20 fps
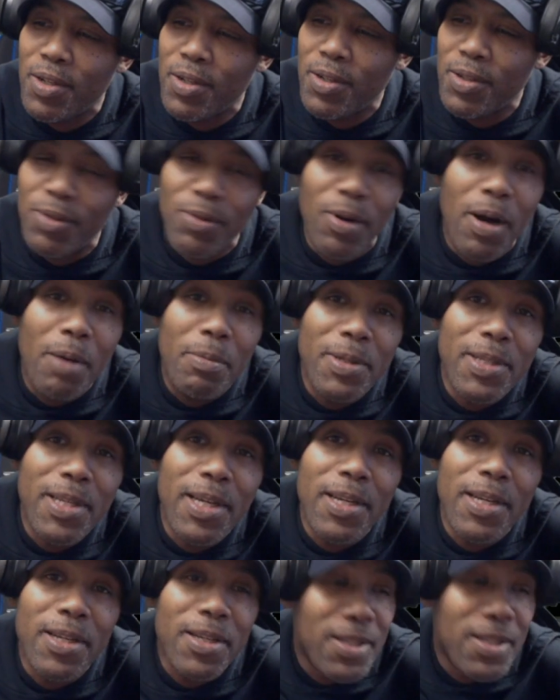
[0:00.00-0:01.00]
So I'm going to
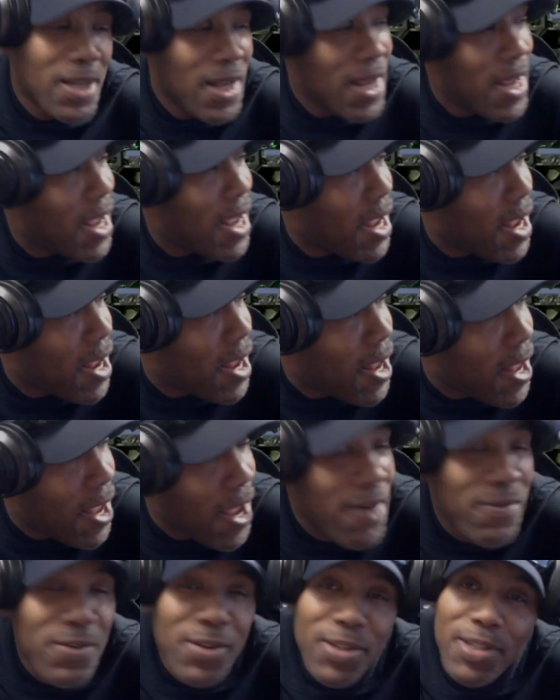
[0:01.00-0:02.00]
say this.
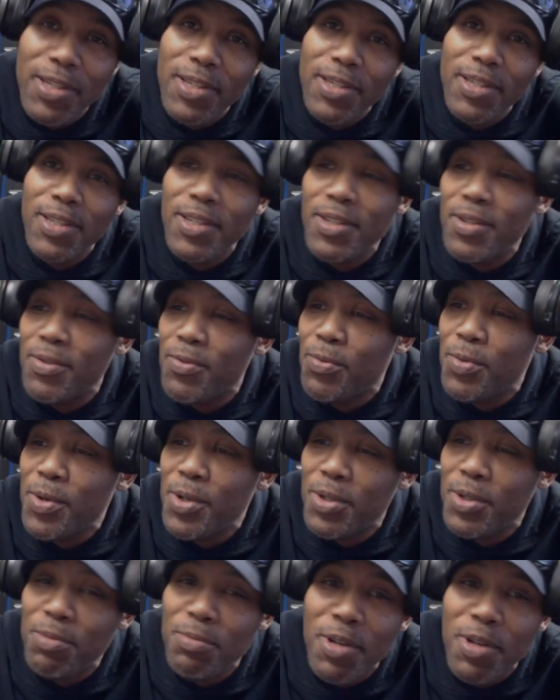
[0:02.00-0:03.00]
Ever since
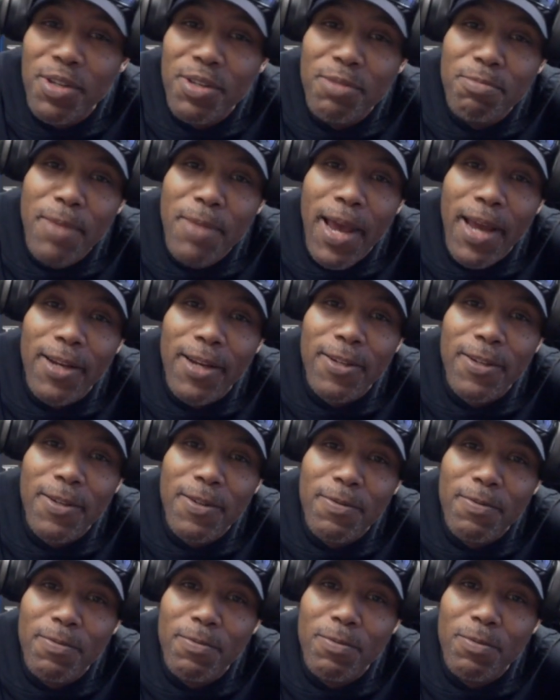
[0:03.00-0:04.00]
Will Smith smacked
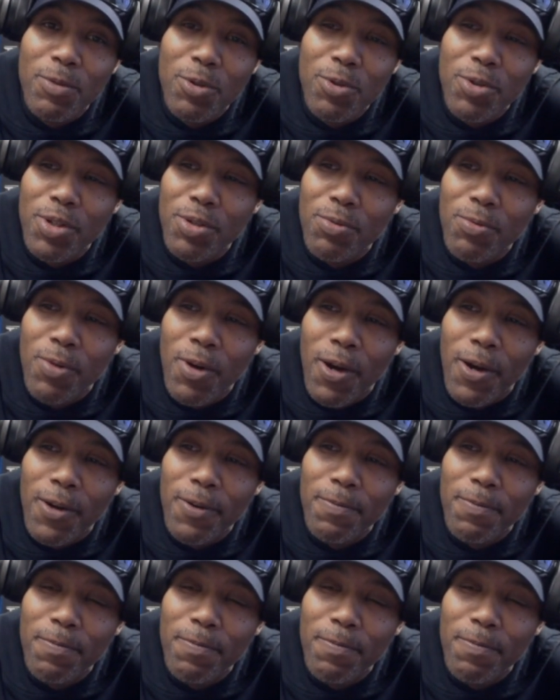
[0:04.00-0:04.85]
Chris Rock,